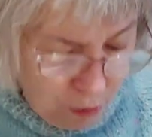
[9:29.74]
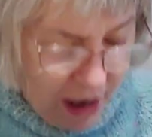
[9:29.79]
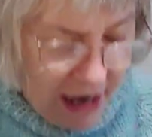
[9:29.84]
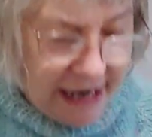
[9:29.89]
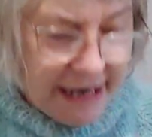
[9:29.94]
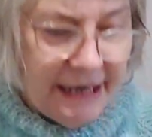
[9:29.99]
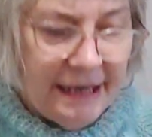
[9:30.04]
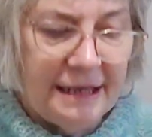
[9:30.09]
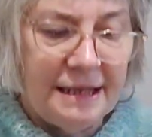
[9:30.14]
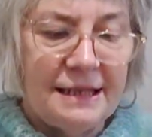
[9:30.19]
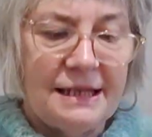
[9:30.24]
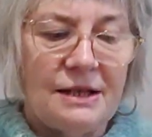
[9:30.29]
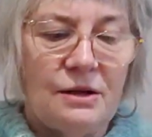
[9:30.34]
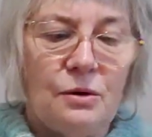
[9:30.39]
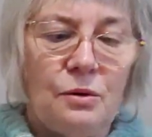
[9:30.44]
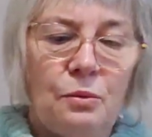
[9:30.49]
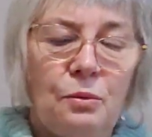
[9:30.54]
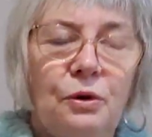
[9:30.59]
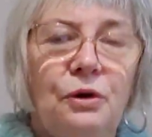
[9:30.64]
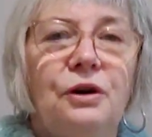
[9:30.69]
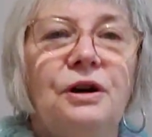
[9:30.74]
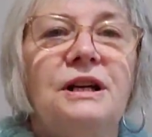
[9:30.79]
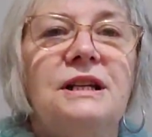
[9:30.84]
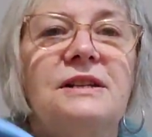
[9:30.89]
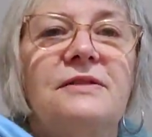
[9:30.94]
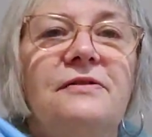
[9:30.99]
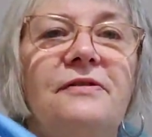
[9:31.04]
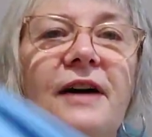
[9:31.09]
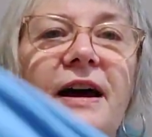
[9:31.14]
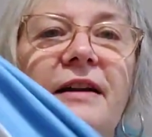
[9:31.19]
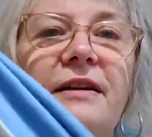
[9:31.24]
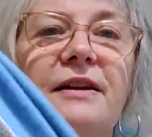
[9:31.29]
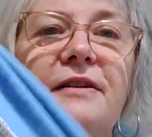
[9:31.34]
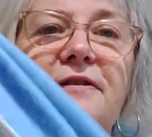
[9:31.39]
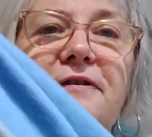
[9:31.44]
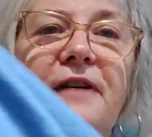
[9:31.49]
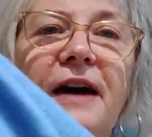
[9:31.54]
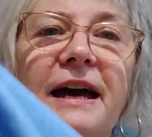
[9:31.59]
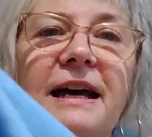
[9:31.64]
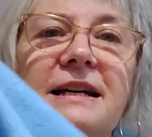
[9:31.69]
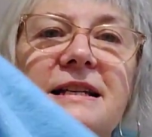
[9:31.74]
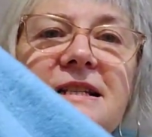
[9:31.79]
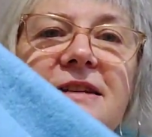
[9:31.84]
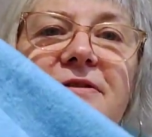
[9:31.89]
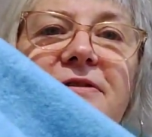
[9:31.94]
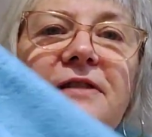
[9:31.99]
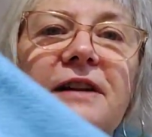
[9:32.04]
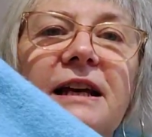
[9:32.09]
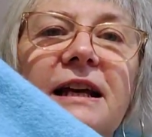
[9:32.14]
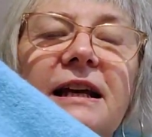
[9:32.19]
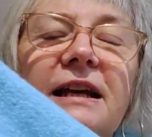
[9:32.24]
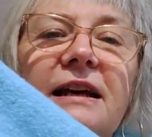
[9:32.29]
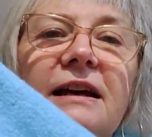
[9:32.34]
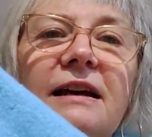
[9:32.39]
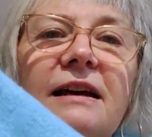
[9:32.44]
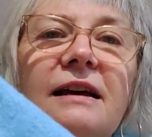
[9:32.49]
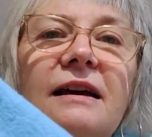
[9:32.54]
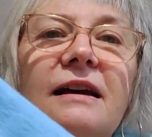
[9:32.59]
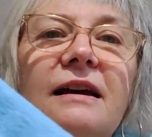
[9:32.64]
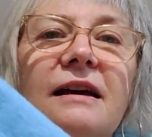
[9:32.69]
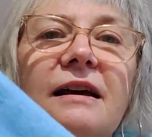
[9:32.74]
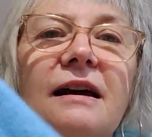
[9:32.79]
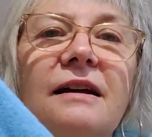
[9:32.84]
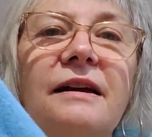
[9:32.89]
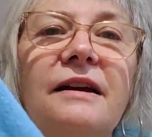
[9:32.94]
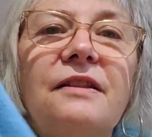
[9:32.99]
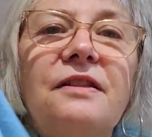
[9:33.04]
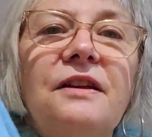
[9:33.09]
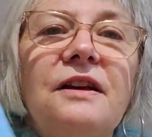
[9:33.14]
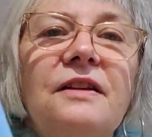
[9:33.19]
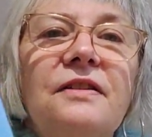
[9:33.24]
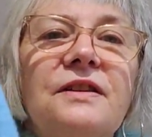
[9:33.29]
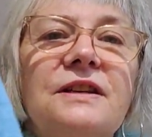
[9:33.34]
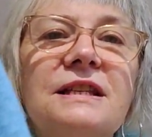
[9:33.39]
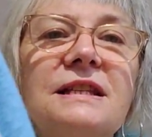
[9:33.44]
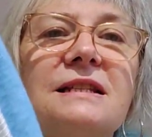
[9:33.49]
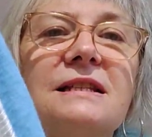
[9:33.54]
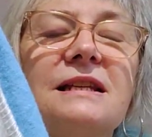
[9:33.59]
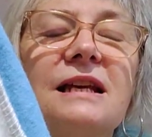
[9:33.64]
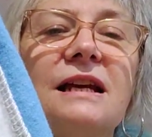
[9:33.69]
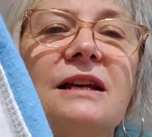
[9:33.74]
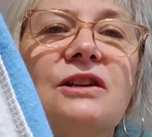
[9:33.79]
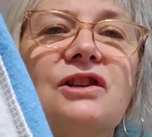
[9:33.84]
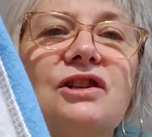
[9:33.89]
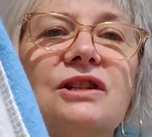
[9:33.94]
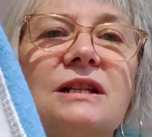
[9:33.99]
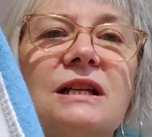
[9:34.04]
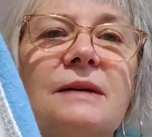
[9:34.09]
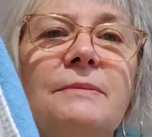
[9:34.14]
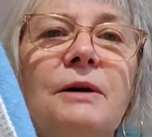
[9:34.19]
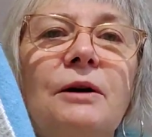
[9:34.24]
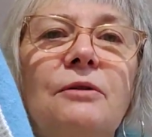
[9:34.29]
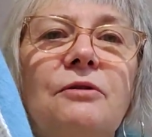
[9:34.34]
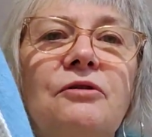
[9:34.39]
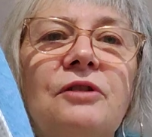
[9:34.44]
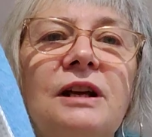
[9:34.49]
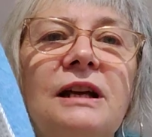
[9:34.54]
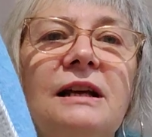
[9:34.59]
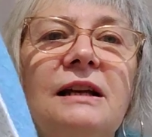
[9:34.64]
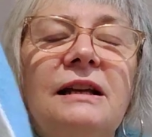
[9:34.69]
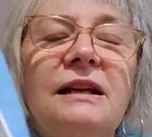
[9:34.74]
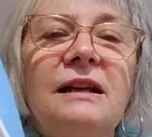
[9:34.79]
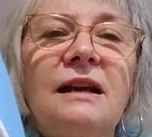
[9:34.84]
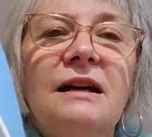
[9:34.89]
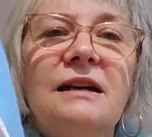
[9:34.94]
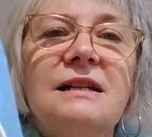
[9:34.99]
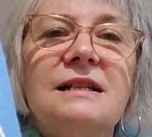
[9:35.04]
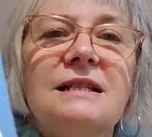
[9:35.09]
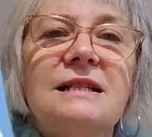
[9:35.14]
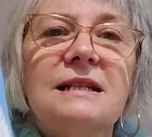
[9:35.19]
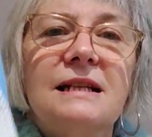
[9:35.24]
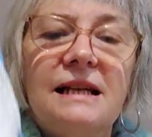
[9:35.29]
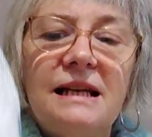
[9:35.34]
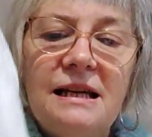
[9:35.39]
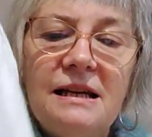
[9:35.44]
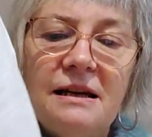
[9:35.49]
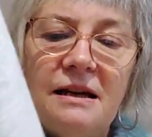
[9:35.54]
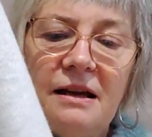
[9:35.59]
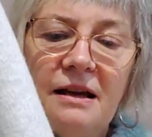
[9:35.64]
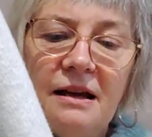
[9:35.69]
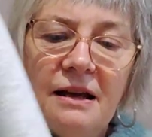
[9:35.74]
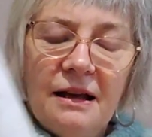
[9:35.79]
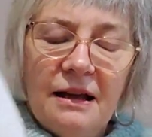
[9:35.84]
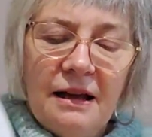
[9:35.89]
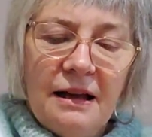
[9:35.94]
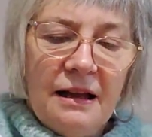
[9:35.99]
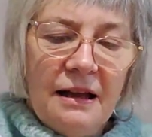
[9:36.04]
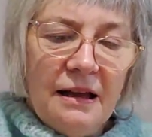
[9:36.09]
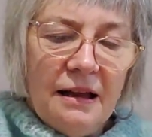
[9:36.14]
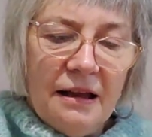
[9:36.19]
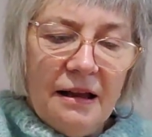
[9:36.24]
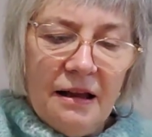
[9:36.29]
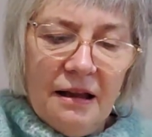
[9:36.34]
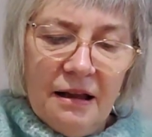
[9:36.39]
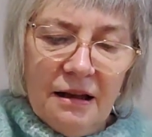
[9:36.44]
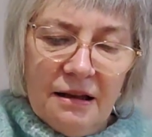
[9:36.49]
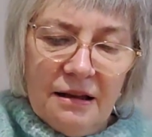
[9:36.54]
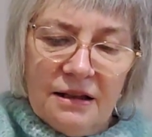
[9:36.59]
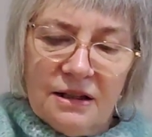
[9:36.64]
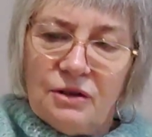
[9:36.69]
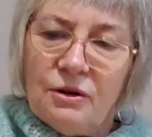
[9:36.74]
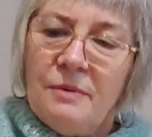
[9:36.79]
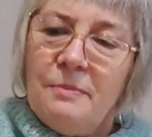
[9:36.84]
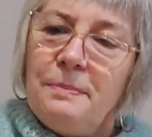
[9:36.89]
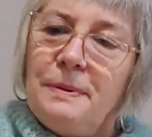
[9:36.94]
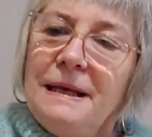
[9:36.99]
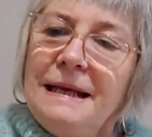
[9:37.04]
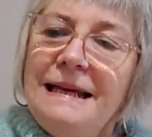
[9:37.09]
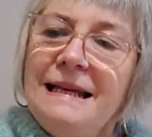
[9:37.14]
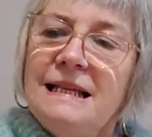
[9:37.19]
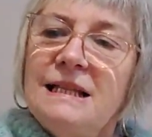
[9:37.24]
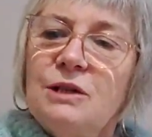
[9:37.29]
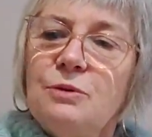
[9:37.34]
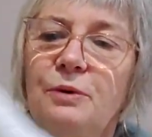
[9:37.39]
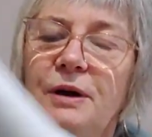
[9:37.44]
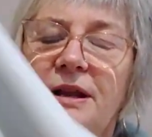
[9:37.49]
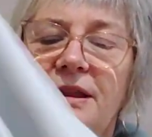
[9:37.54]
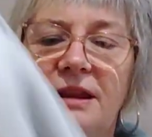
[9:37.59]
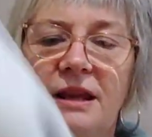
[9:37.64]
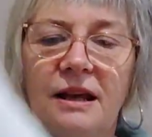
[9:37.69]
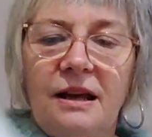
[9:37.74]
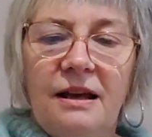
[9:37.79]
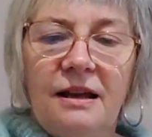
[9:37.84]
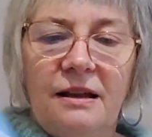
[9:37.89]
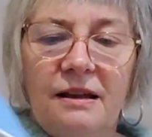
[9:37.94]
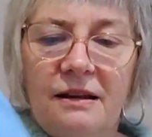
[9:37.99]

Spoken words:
white worked very effectively, and I think the stitch has come out really nicely. So I'm pleased with